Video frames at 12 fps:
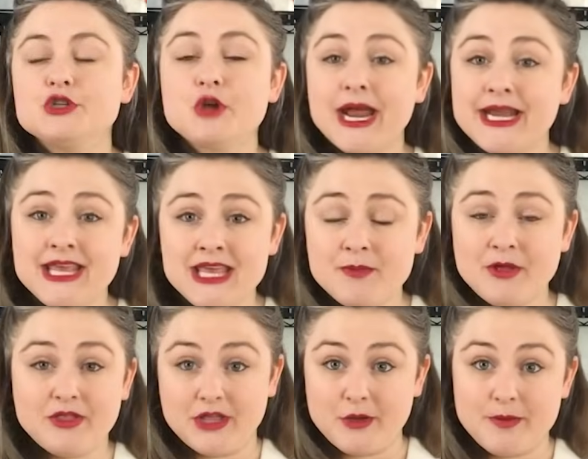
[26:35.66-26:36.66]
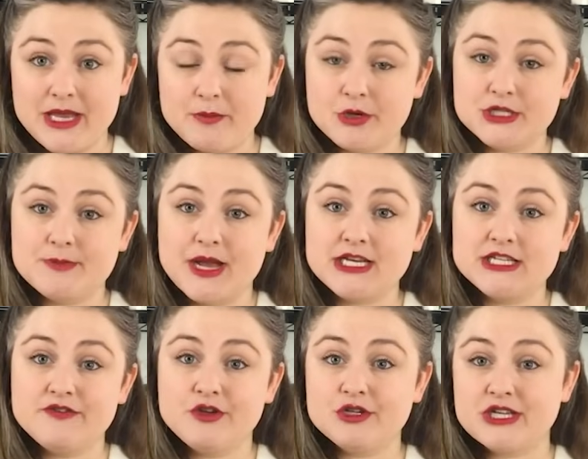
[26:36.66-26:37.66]
try to keep a little bit in
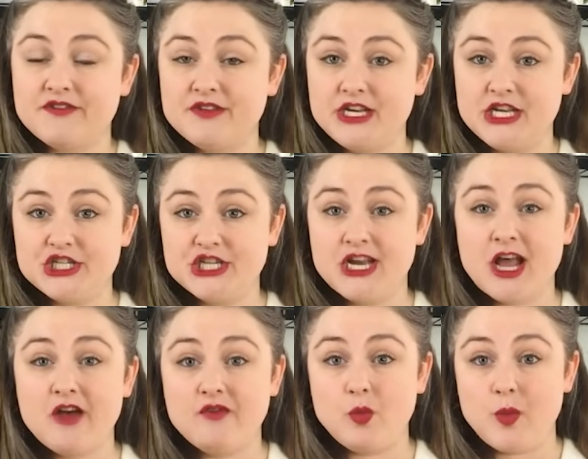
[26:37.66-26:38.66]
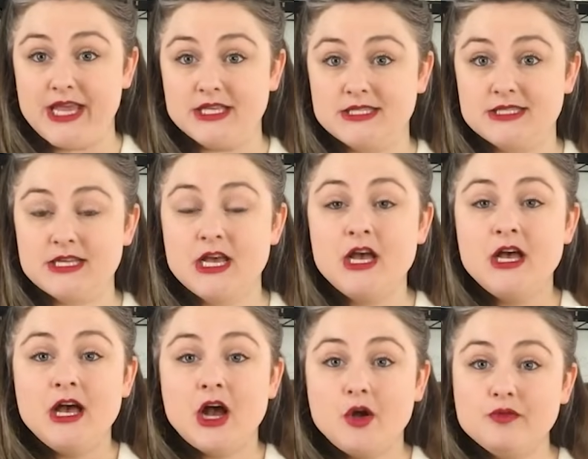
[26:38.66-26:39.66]
perspective your definition of waste.
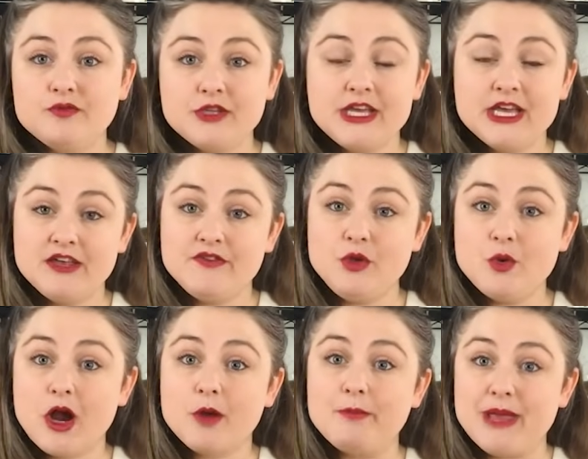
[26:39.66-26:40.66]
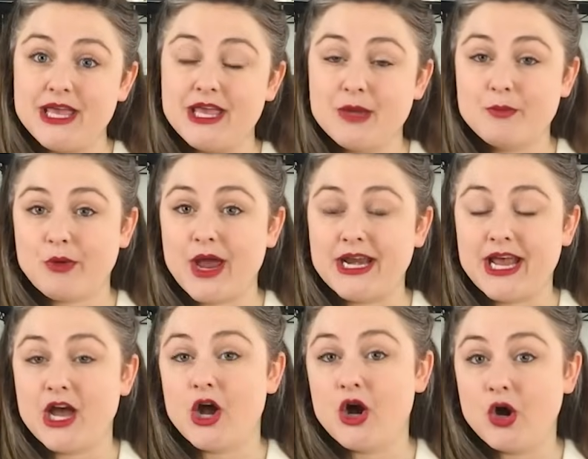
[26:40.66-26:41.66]
Hopefully, if you are baking bread
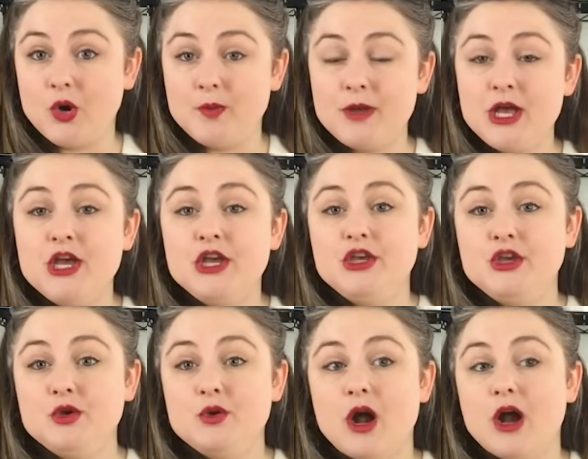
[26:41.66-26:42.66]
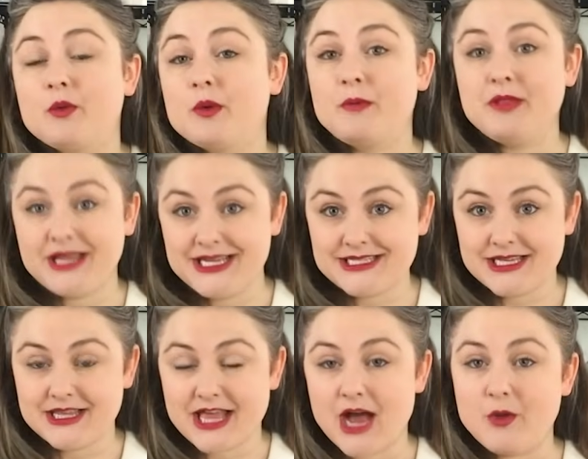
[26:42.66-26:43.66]
at home, you are
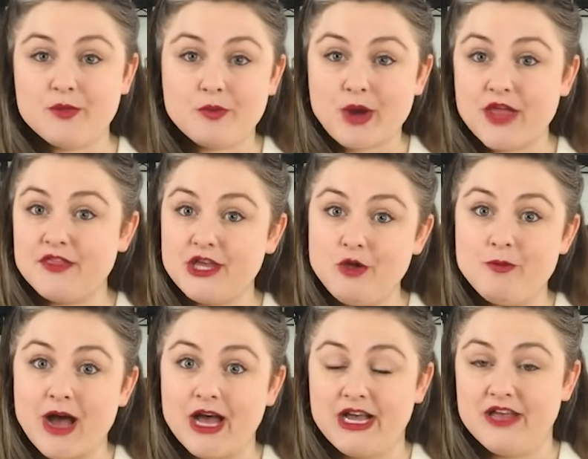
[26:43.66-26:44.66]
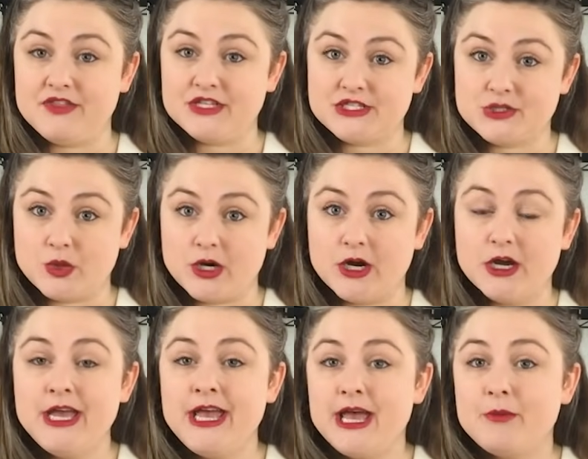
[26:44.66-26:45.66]
replacing that with bread that you bought at the store.
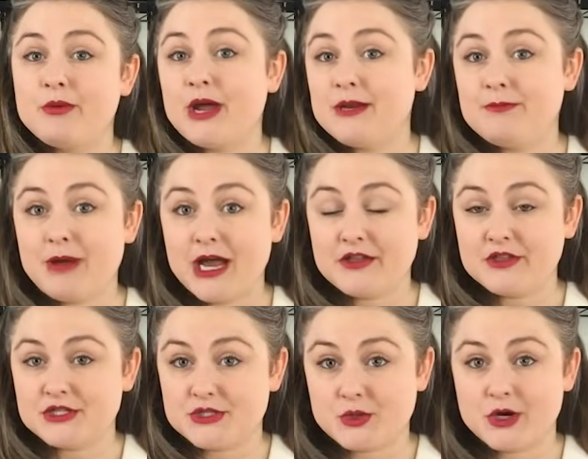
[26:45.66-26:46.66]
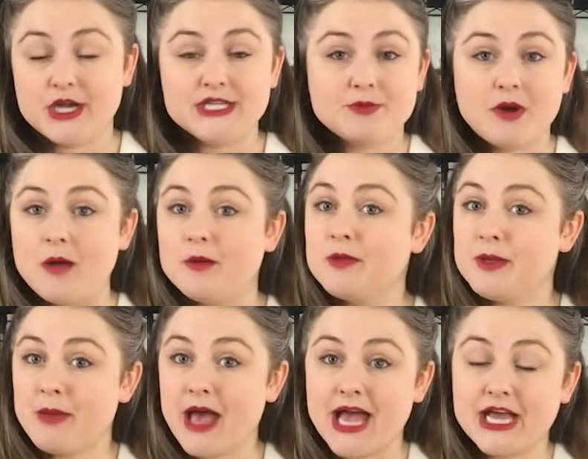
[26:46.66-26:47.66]
And bread bought at the store is
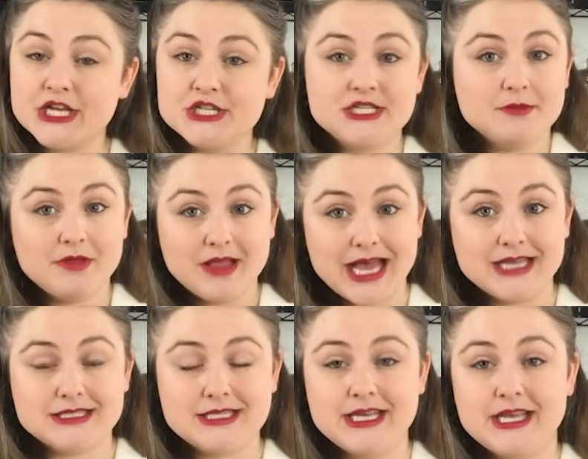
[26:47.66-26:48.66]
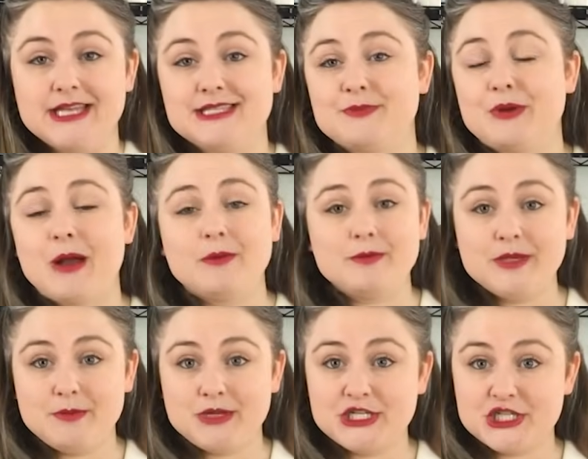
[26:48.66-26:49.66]
probably packaged in plastic. It's
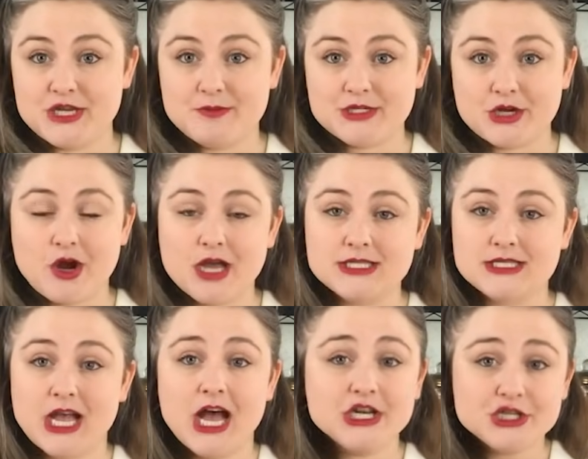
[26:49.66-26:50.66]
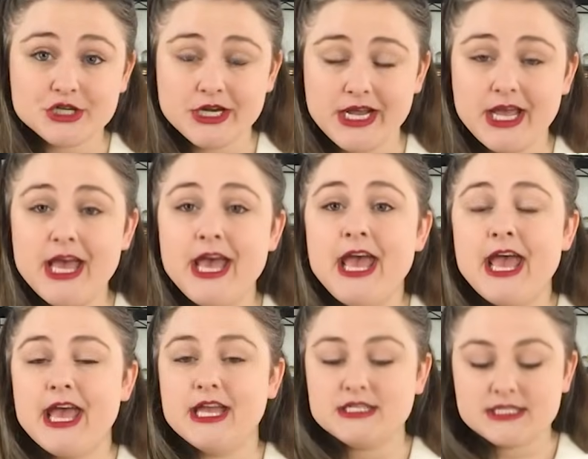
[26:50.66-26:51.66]
probably been shipped across the country.
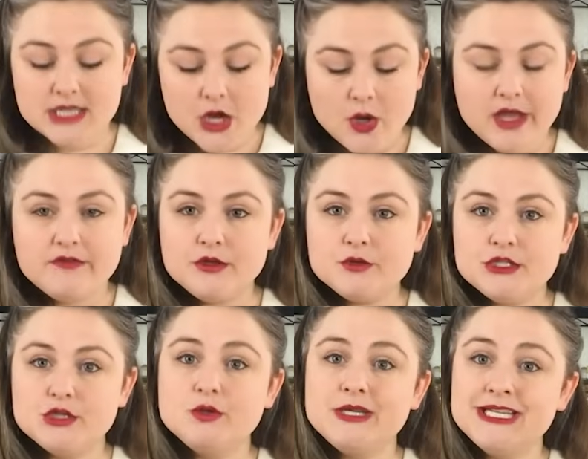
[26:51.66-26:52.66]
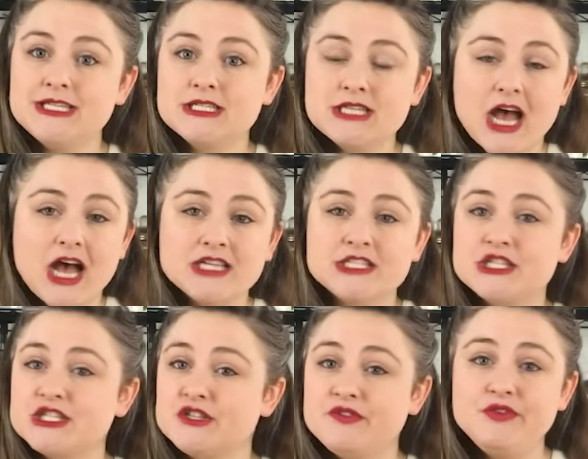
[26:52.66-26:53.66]
And so if you do need to toss
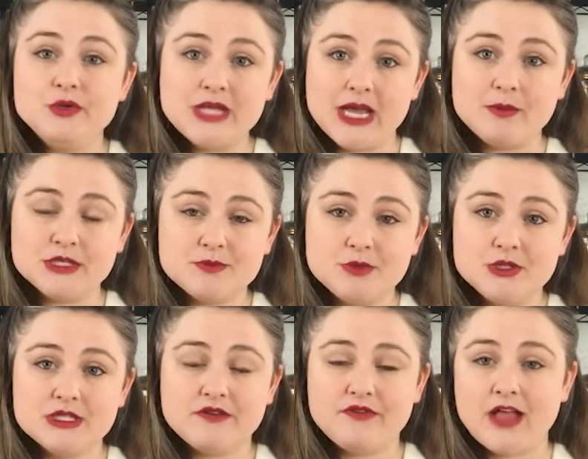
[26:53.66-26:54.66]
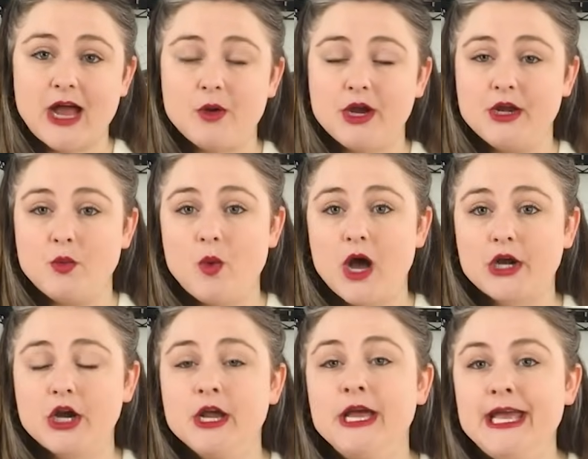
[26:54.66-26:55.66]
just a few tablespoons of flour in
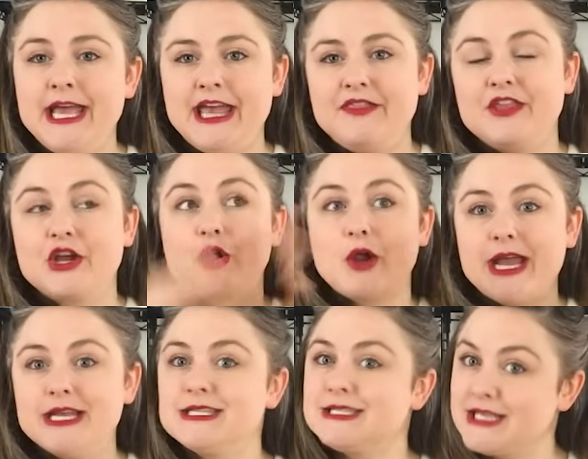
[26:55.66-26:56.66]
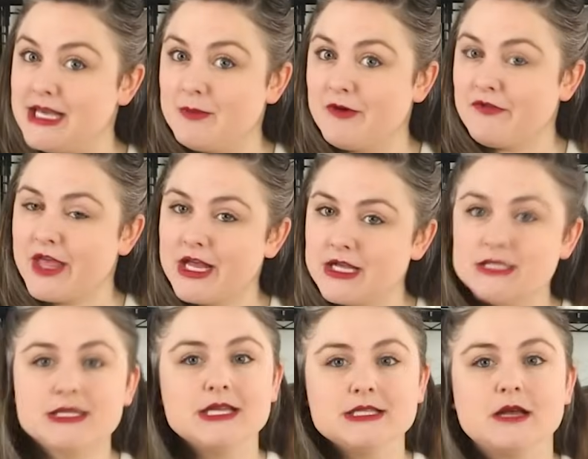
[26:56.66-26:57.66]
water, in the grand scheme of
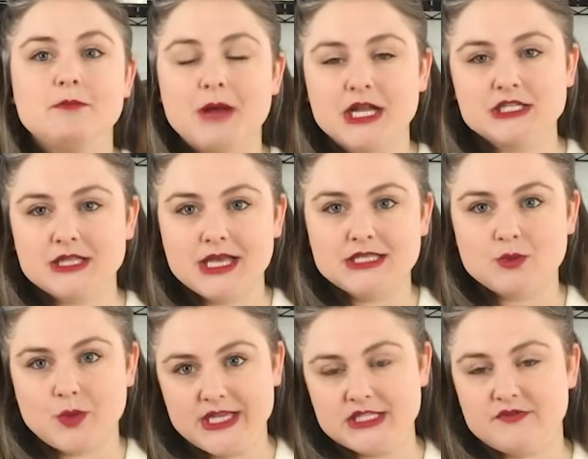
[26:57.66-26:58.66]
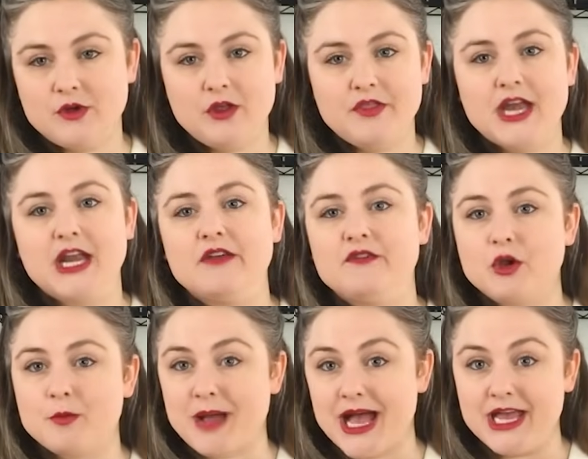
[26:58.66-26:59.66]
things, it's much less wasteful than if
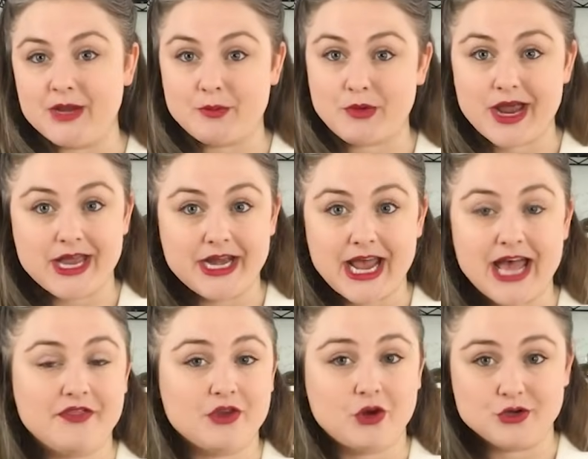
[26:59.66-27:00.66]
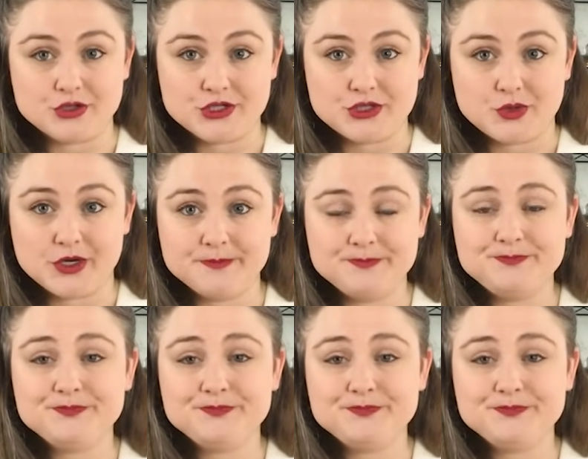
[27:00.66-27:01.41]
you're buying bread at the grocery store.